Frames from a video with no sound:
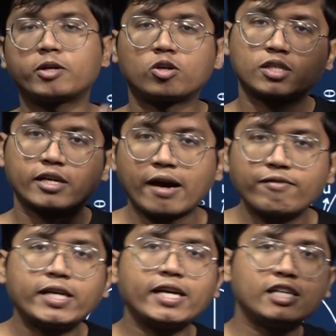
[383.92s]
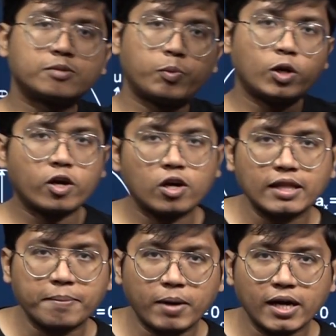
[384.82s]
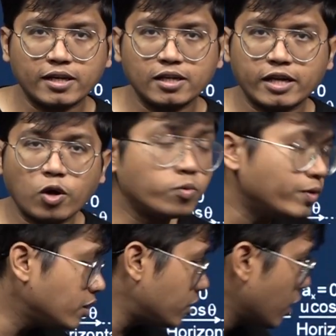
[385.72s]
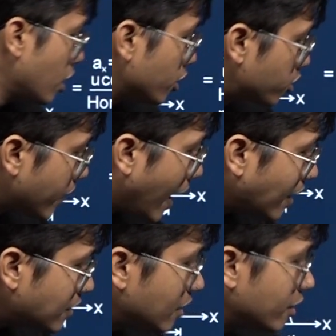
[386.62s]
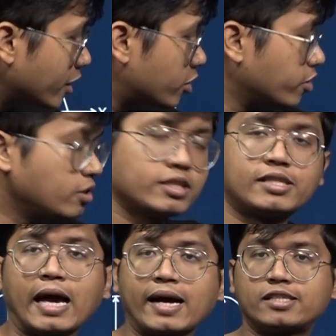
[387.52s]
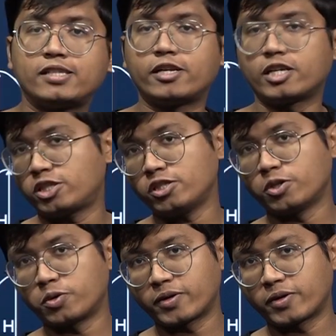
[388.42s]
because gravity is pulling on that particle downwards. So the acceleration is the acceleration due to